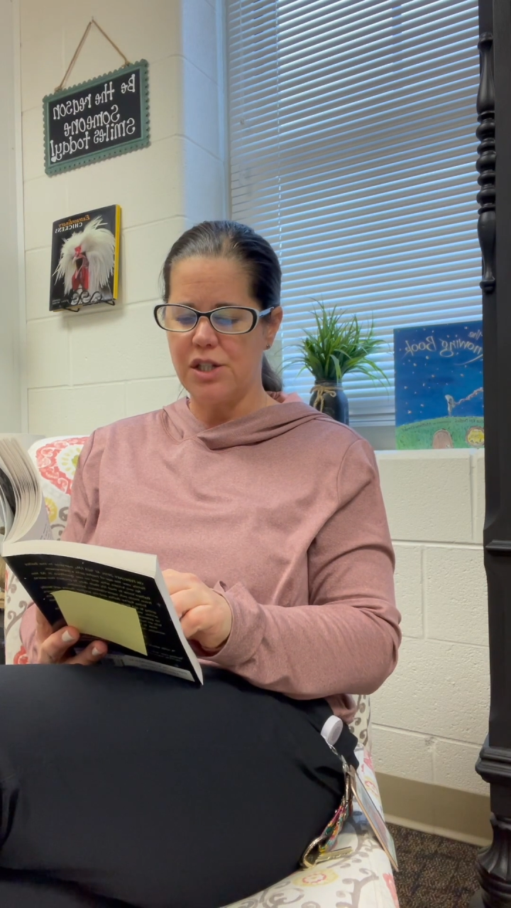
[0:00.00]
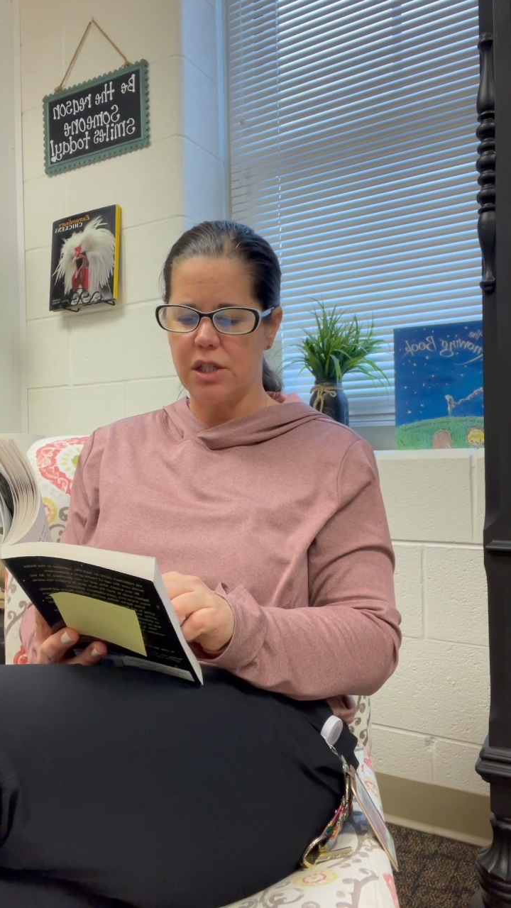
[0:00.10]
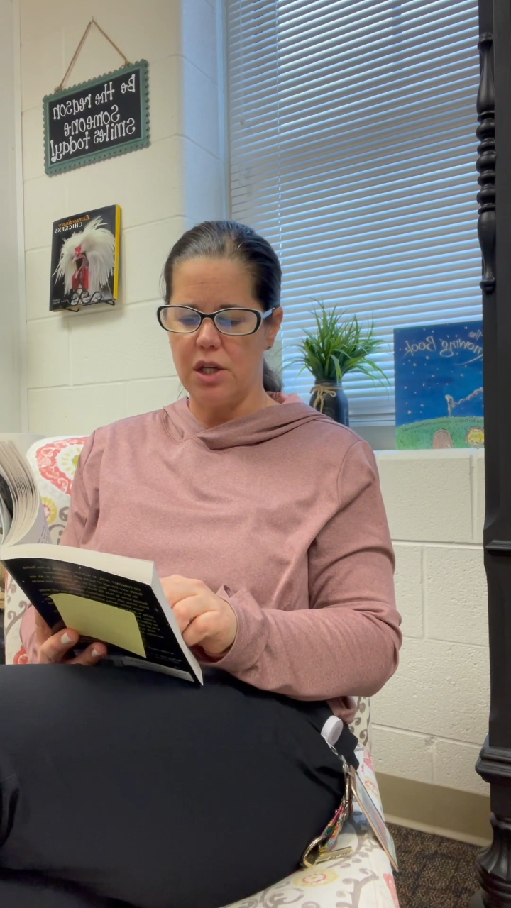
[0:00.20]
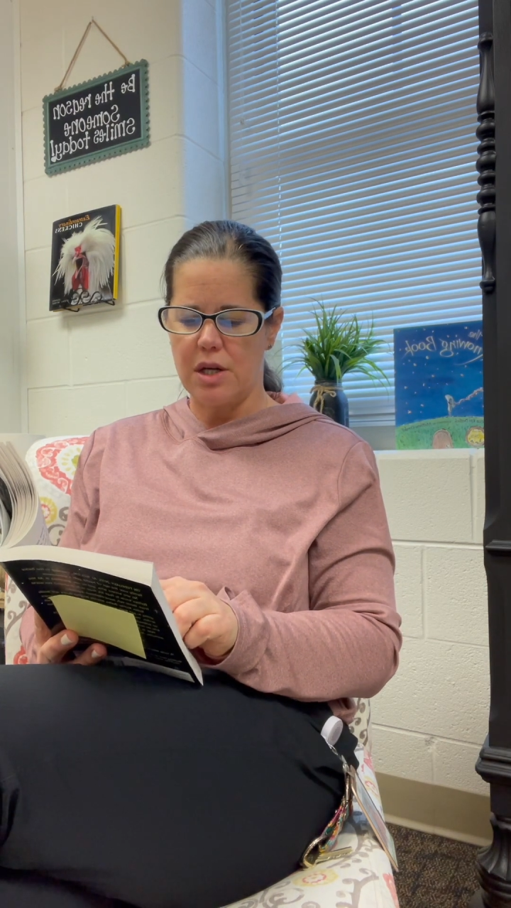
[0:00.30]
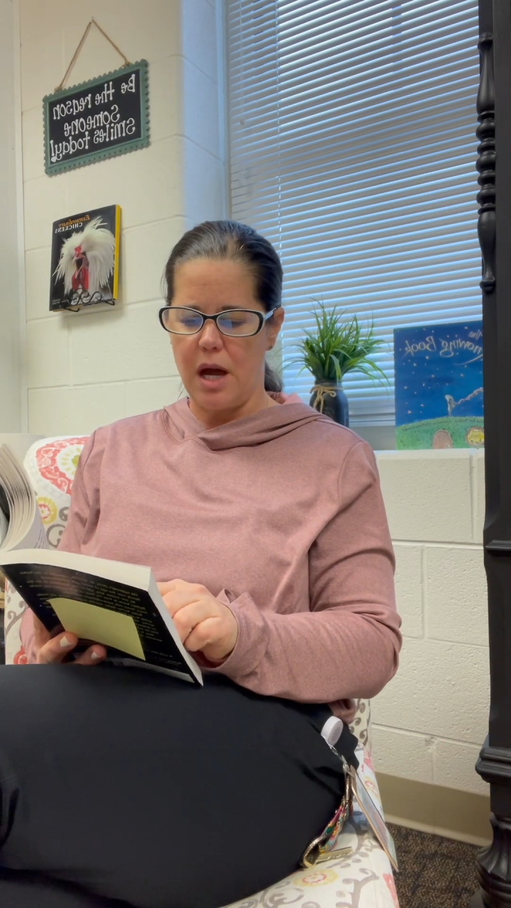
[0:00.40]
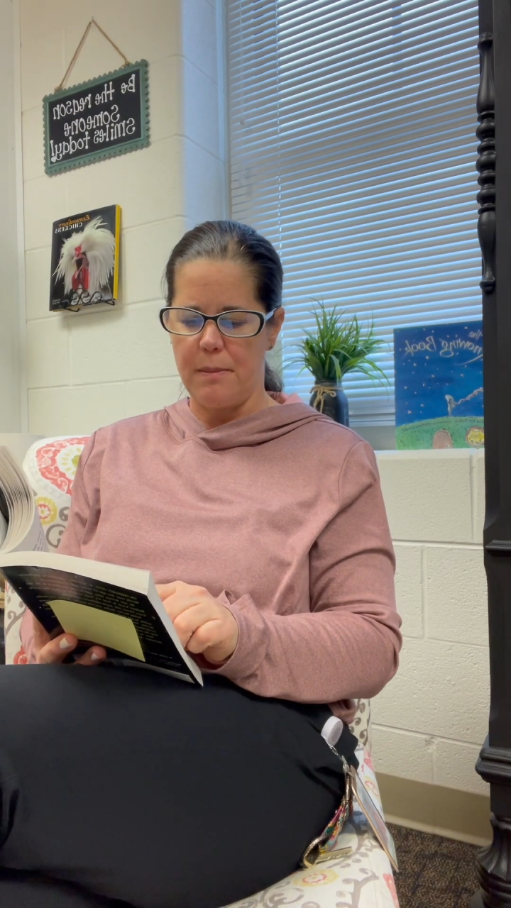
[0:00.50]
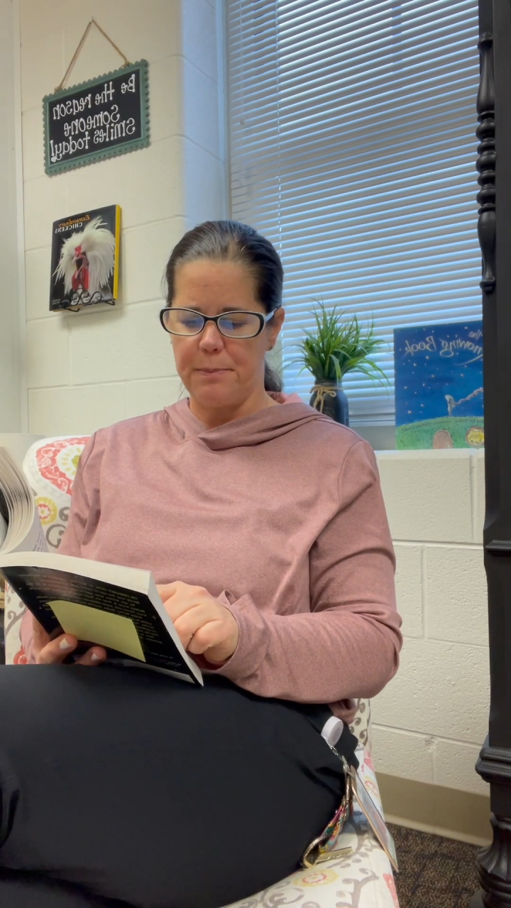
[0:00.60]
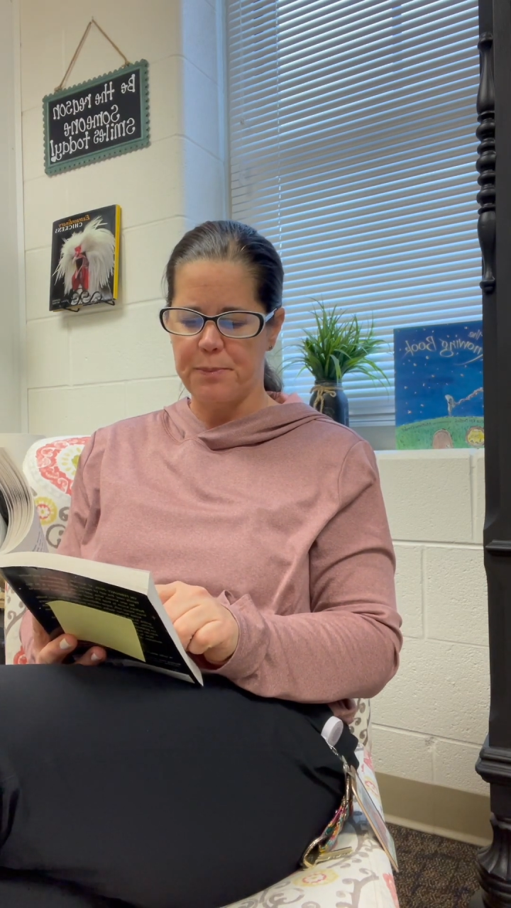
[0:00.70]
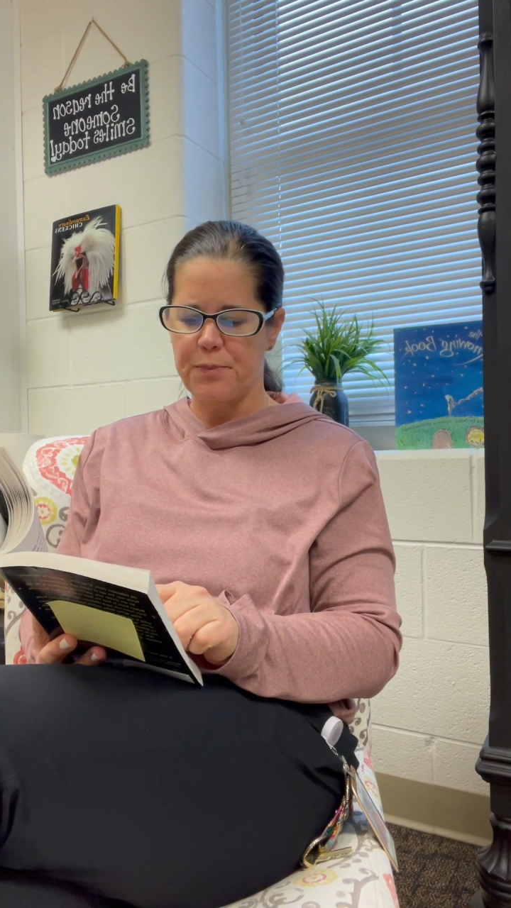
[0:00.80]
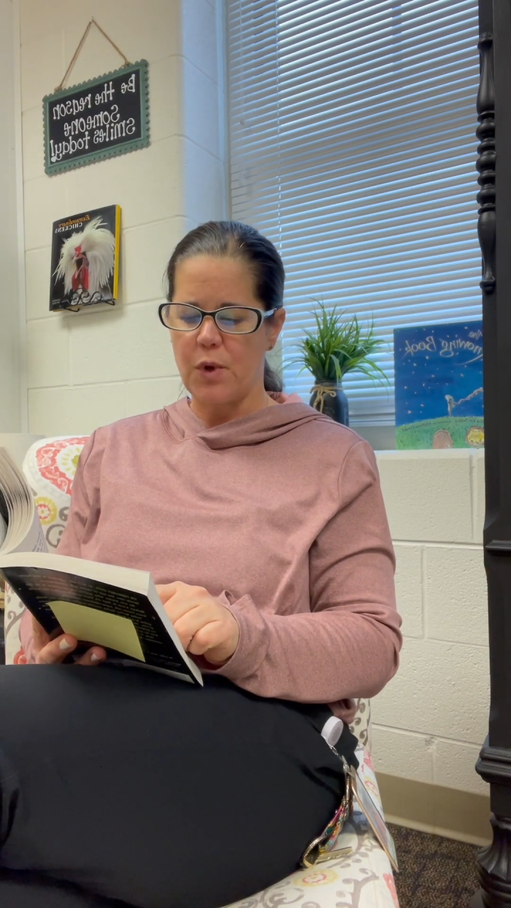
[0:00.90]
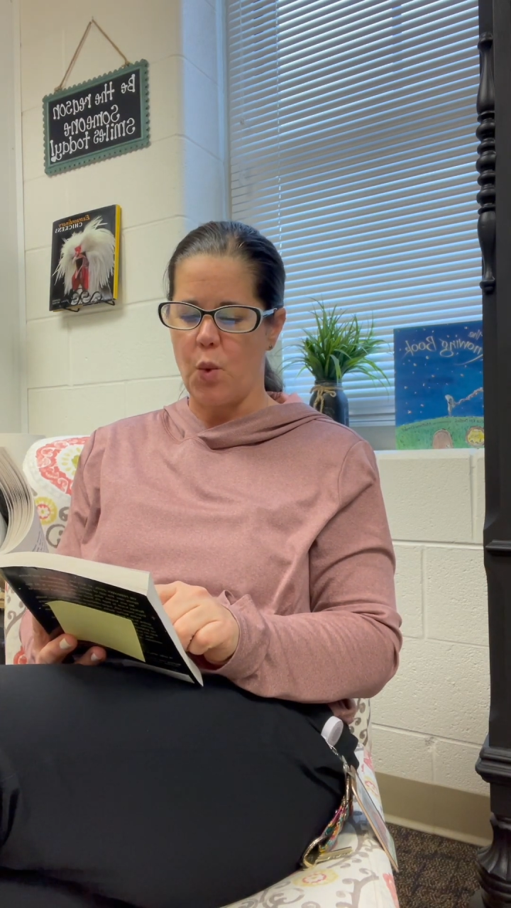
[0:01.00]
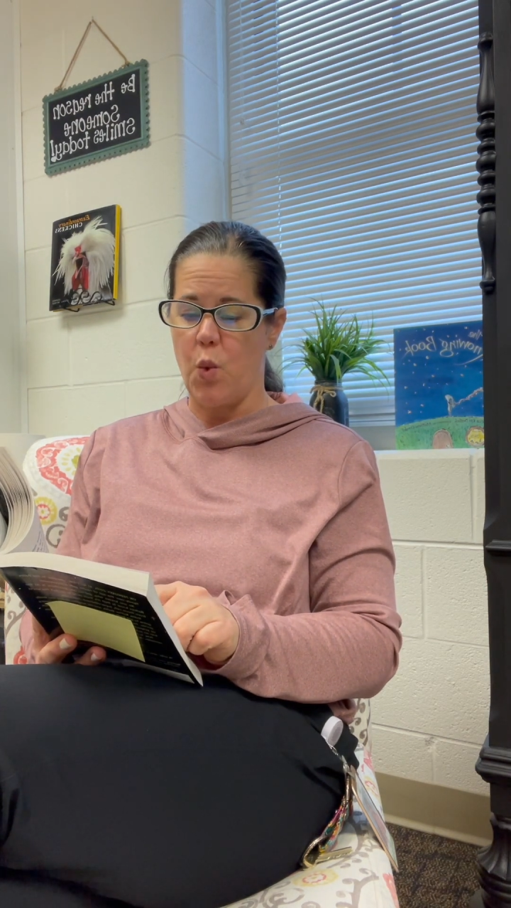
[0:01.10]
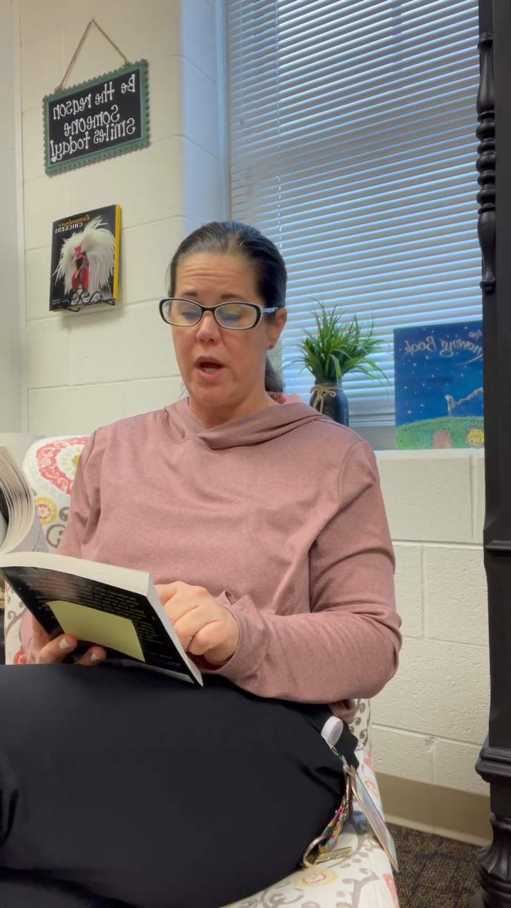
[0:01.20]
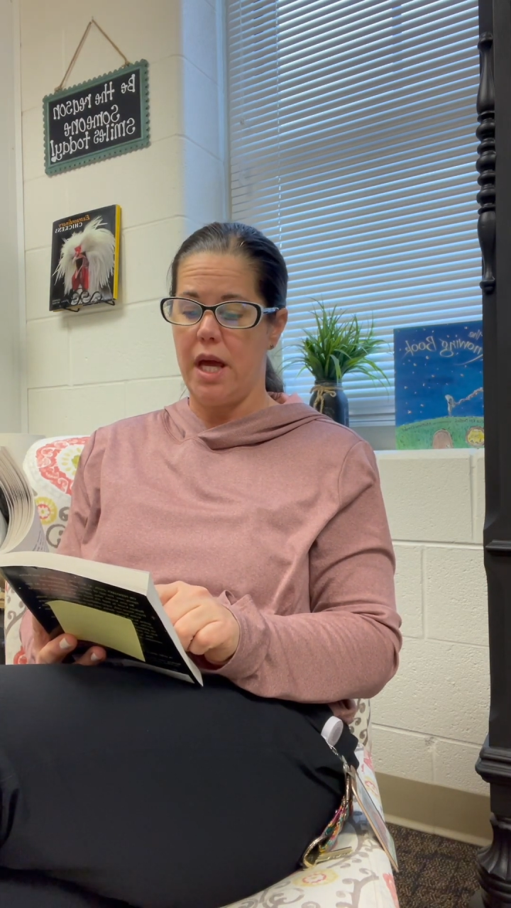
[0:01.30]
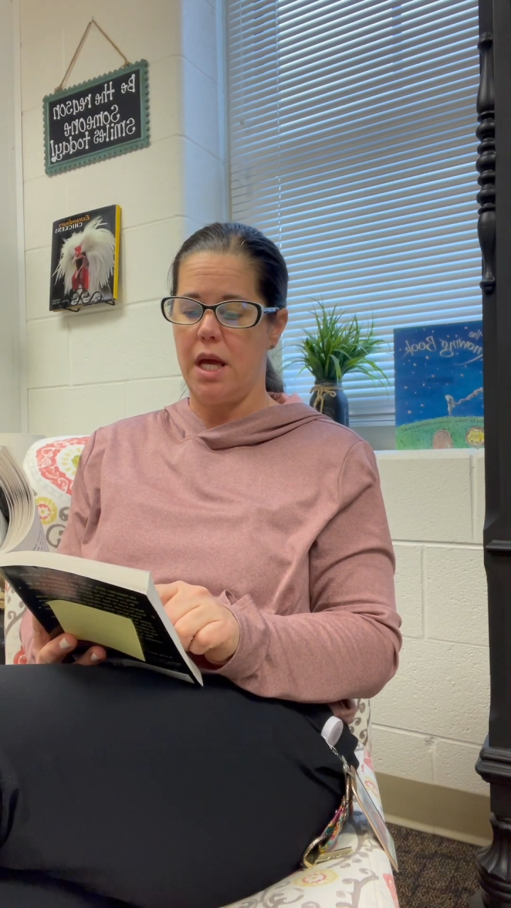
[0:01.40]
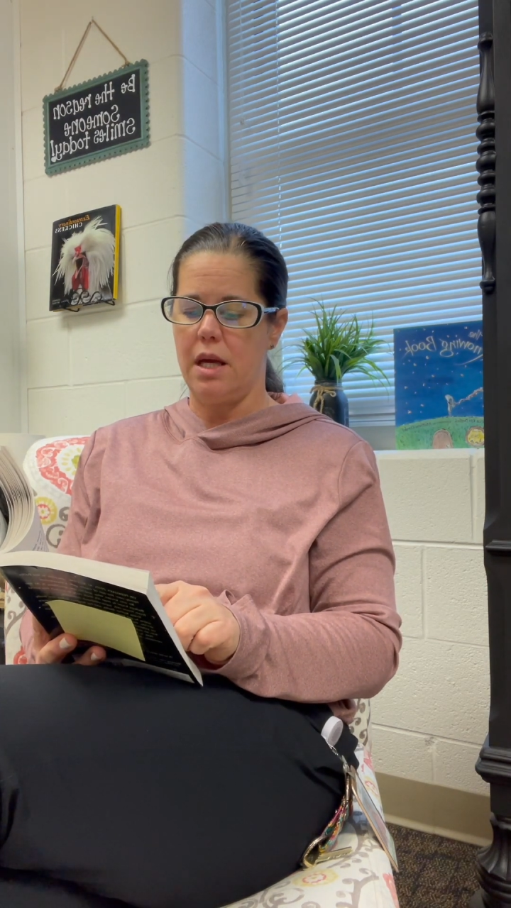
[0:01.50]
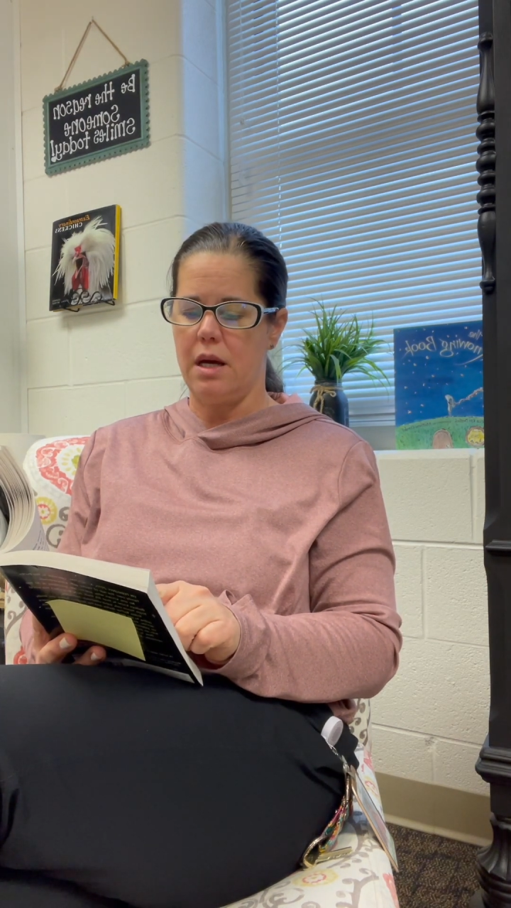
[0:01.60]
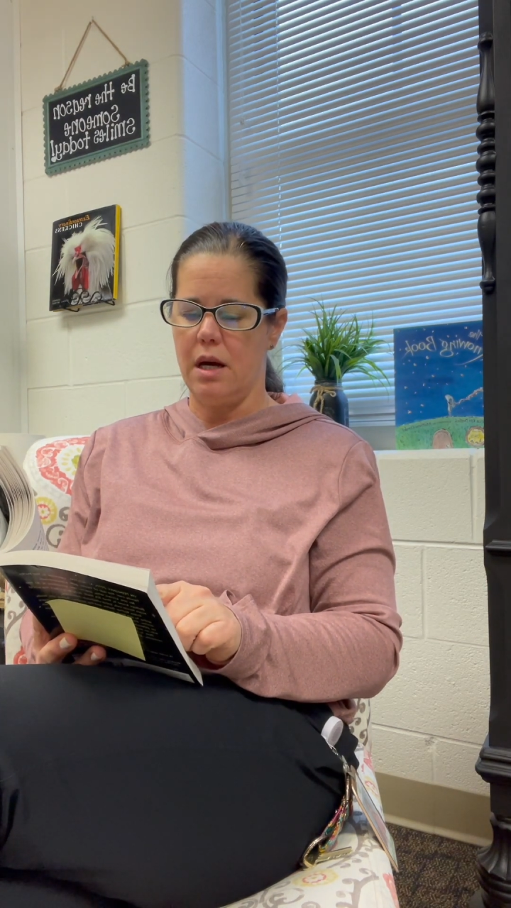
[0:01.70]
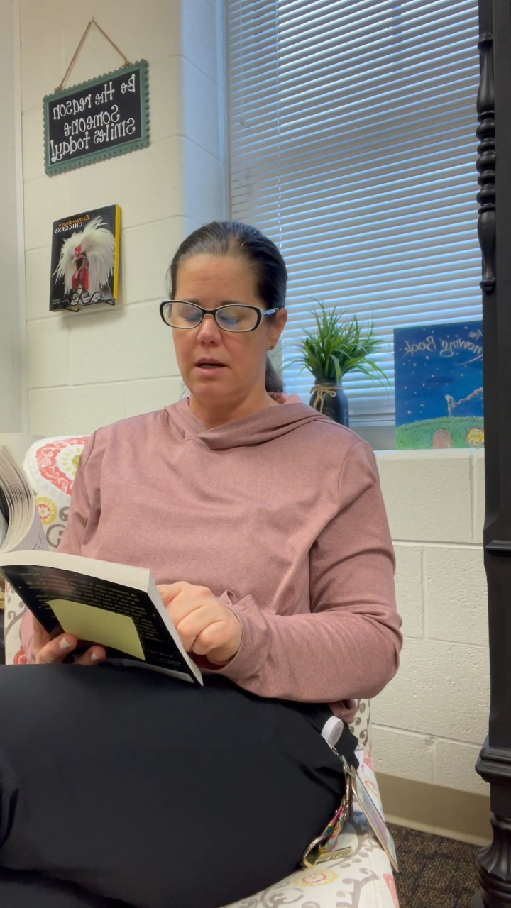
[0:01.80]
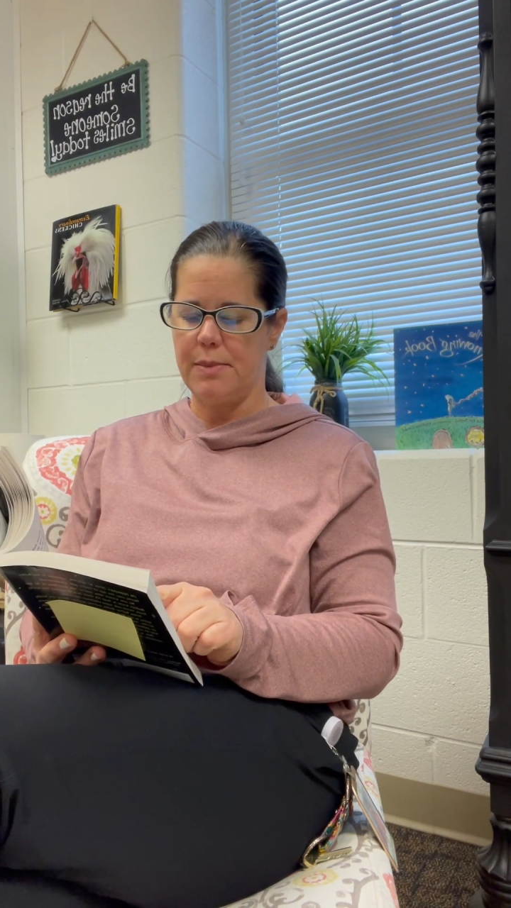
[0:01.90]
to look up,
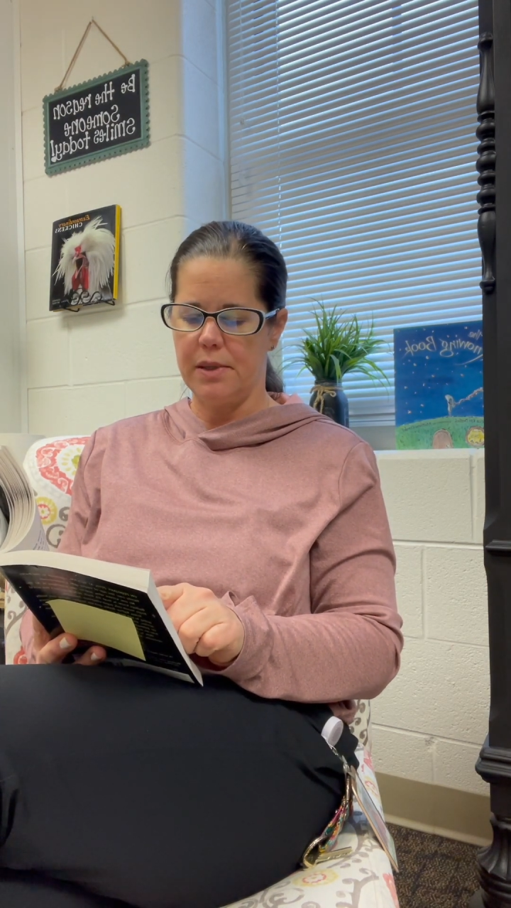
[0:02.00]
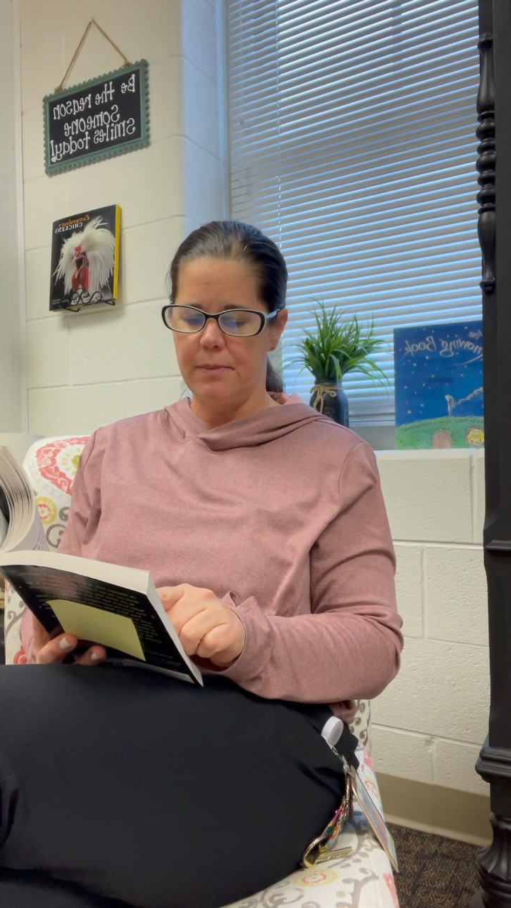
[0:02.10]
way up.